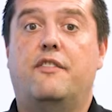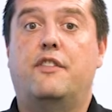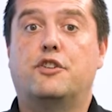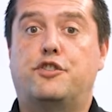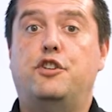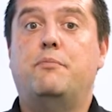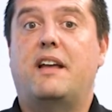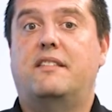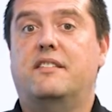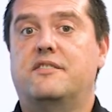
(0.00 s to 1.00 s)
There's 2
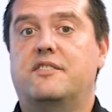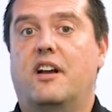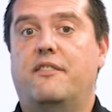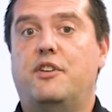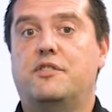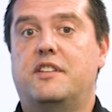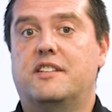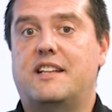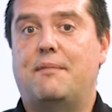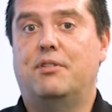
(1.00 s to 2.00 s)
methods of using
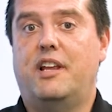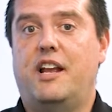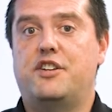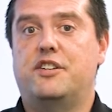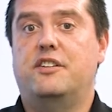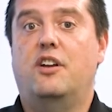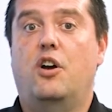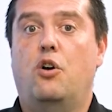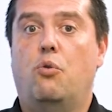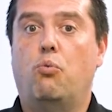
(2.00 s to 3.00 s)
this application.
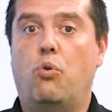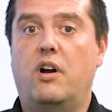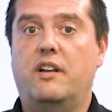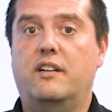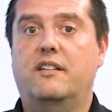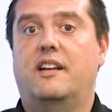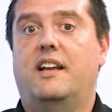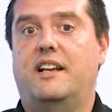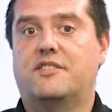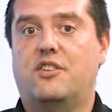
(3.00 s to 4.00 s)
One
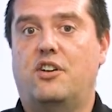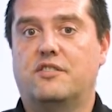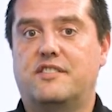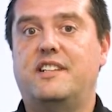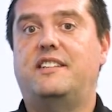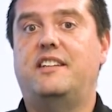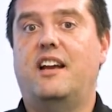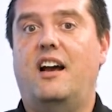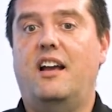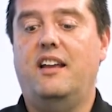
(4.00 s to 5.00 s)
is called
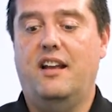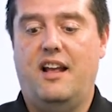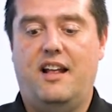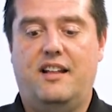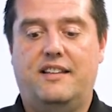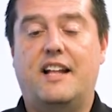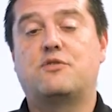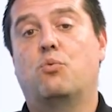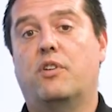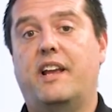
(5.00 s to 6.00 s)
CTI. That's
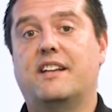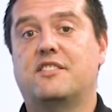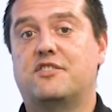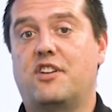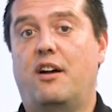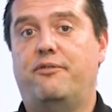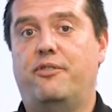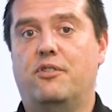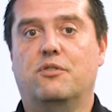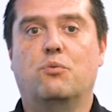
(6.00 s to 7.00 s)
working as a soft
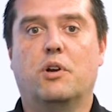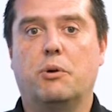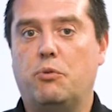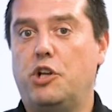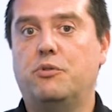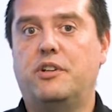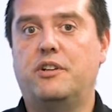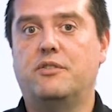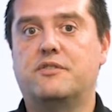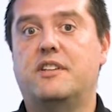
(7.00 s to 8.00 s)
phone where you would
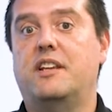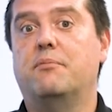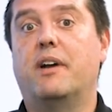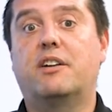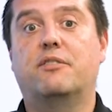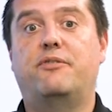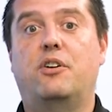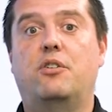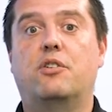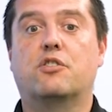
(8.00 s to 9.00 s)
use the
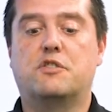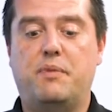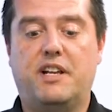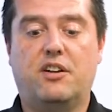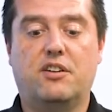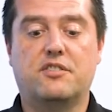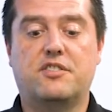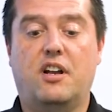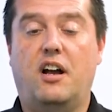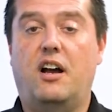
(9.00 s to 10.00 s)
microphone or
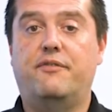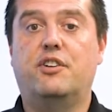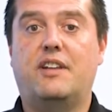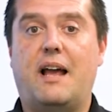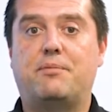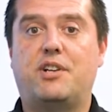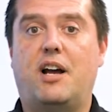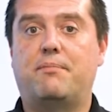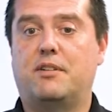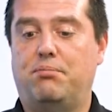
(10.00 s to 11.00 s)
speakers of your
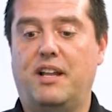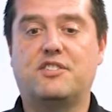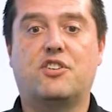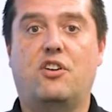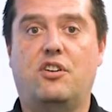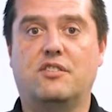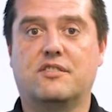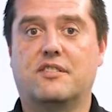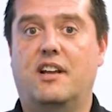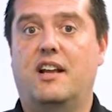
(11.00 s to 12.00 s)
laptop to place
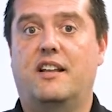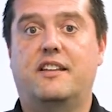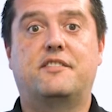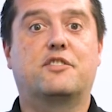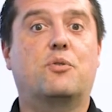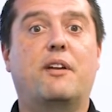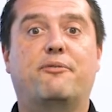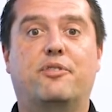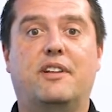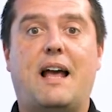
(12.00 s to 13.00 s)
calls. This is great
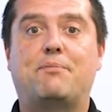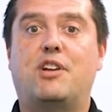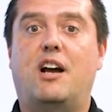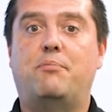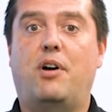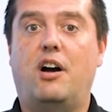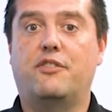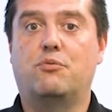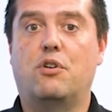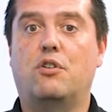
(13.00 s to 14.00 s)
for a laptop on
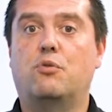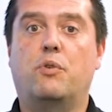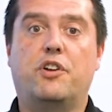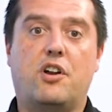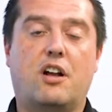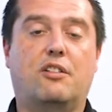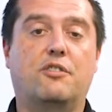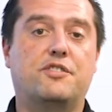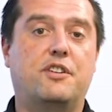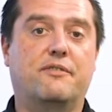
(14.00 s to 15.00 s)
the road when you're not
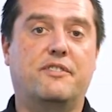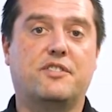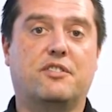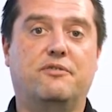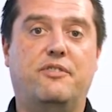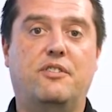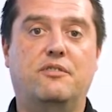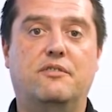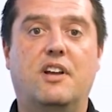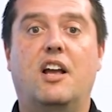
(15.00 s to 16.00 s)
close to your physical
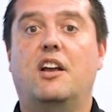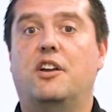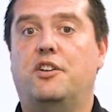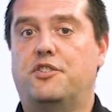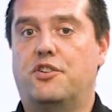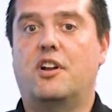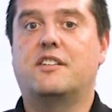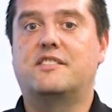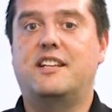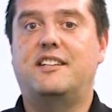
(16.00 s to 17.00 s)
phone. You turn on
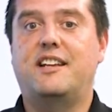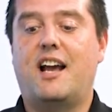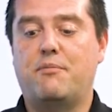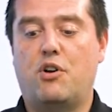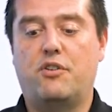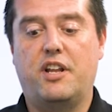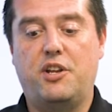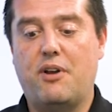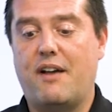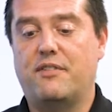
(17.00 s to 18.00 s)
CTI mode and
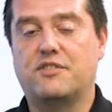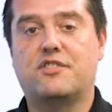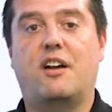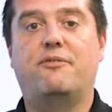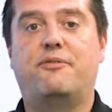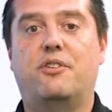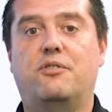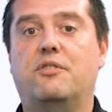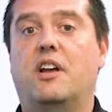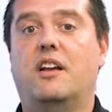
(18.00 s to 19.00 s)
you have a soft
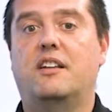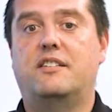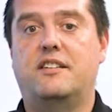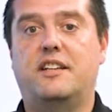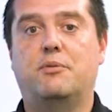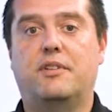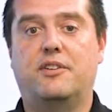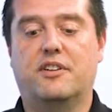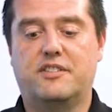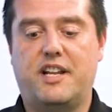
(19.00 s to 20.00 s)
phone to deal with
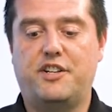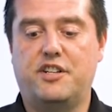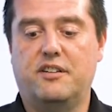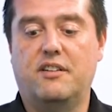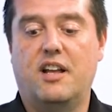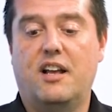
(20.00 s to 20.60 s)
your extension.